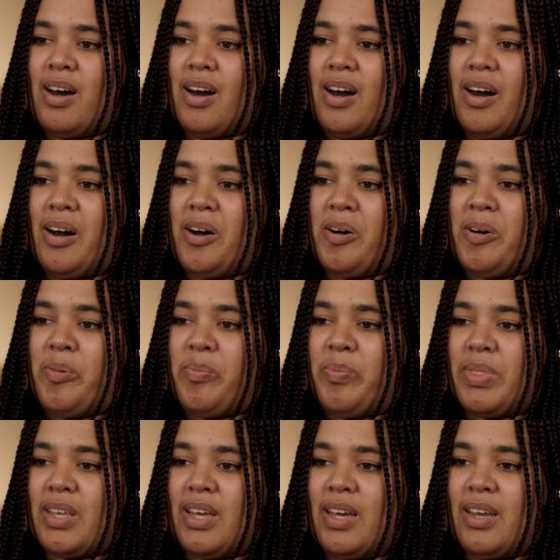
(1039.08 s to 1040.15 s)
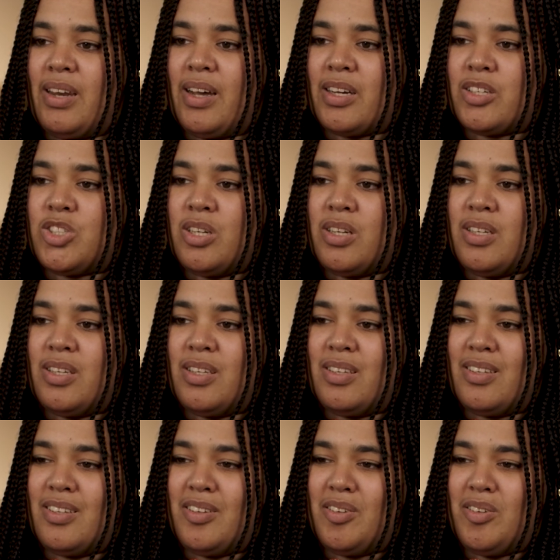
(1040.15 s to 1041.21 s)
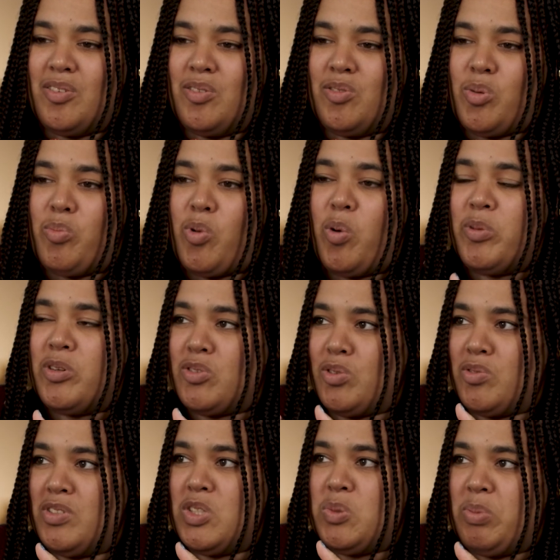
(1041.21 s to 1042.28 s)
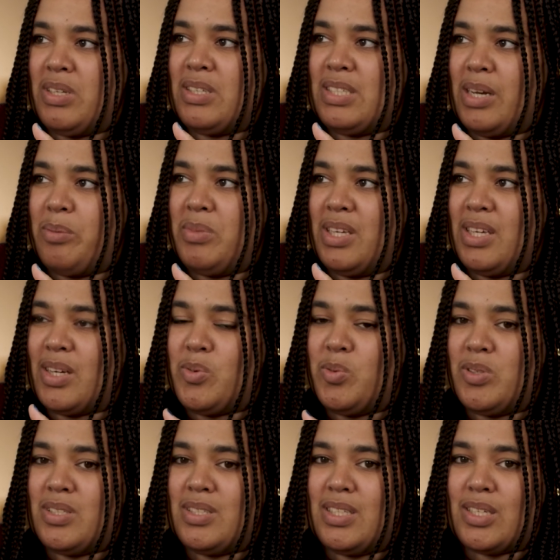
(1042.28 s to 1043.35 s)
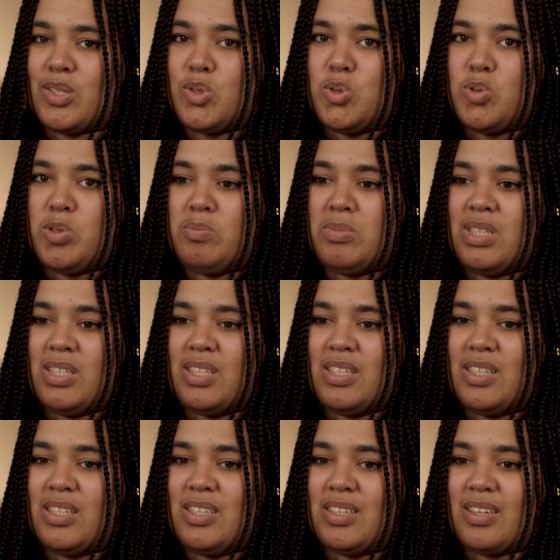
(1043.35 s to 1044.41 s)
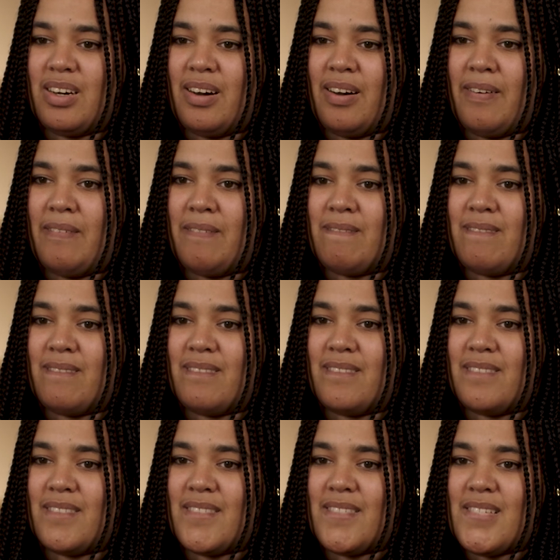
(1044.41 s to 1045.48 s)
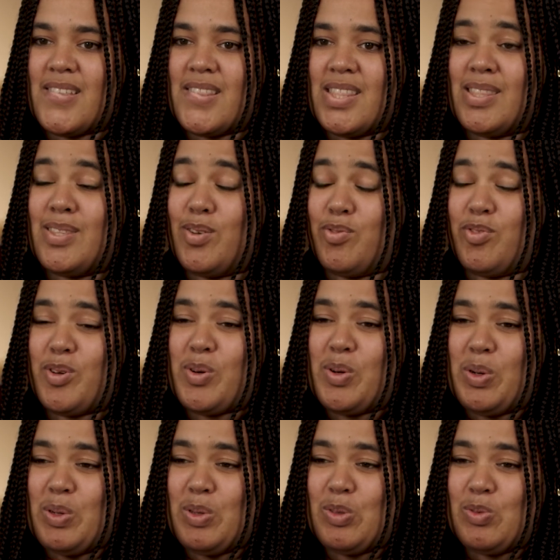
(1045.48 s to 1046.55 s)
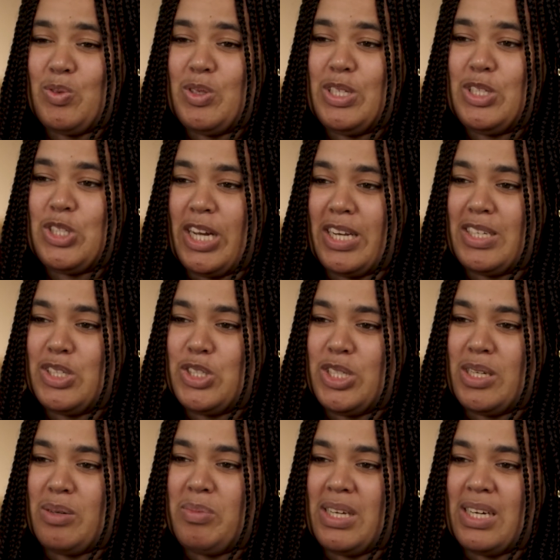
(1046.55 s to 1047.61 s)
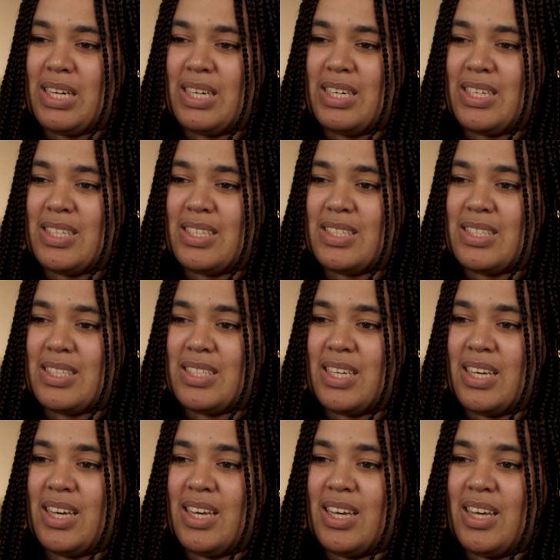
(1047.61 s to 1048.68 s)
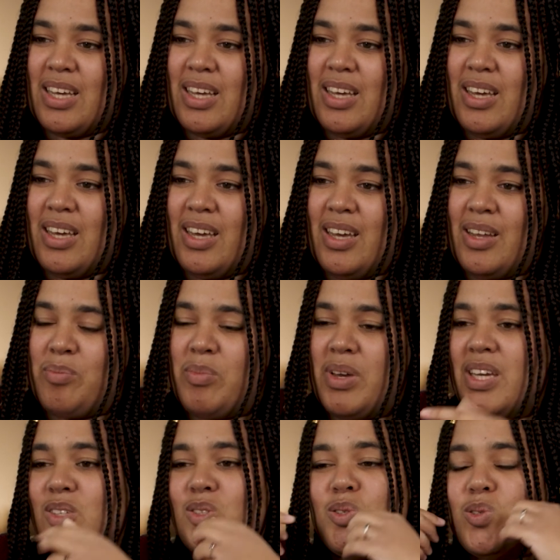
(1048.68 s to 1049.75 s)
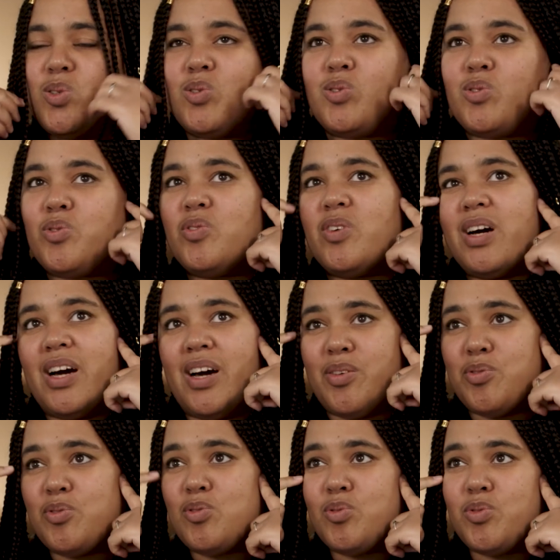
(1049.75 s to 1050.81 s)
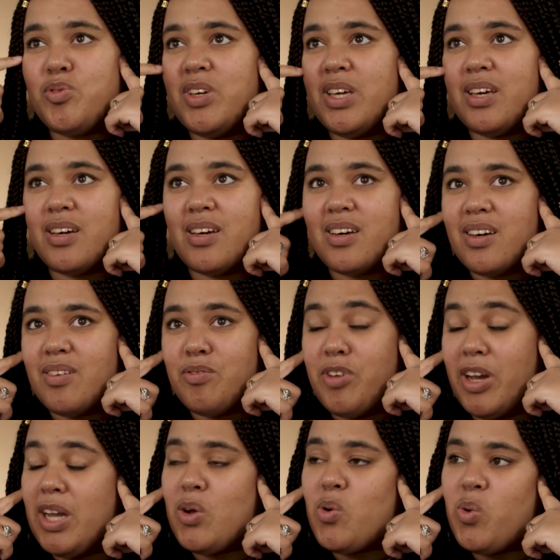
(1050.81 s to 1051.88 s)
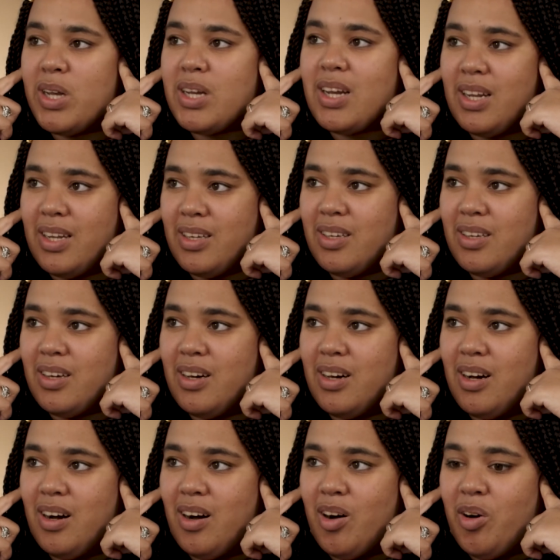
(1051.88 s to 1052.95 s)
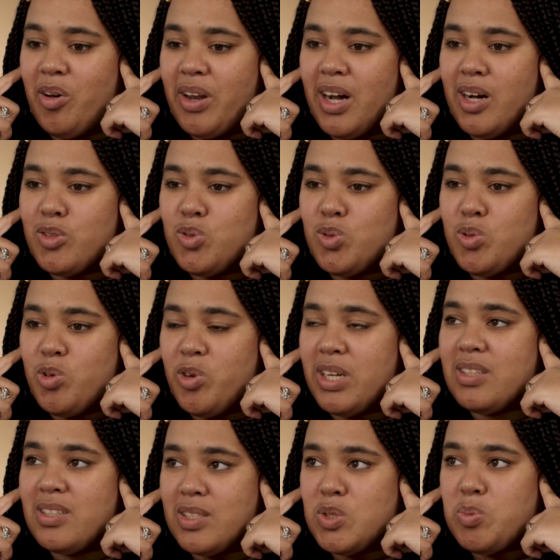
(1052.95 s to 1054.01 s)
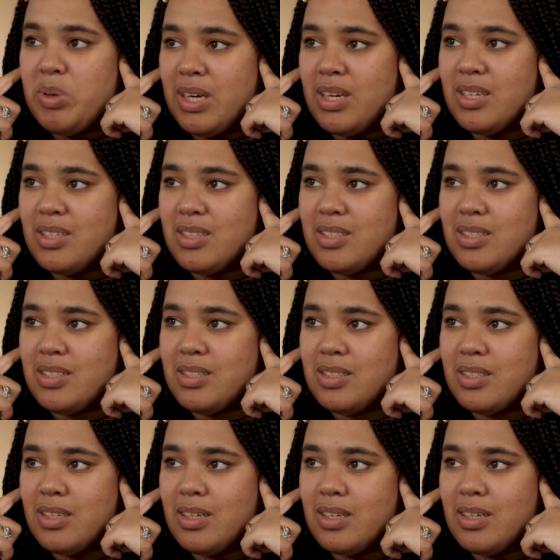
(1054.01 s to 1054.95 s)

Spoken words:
And actually, the moment of this pandemic was extremely difficult, really challenging, because it made you have to think very quickly on how to create the space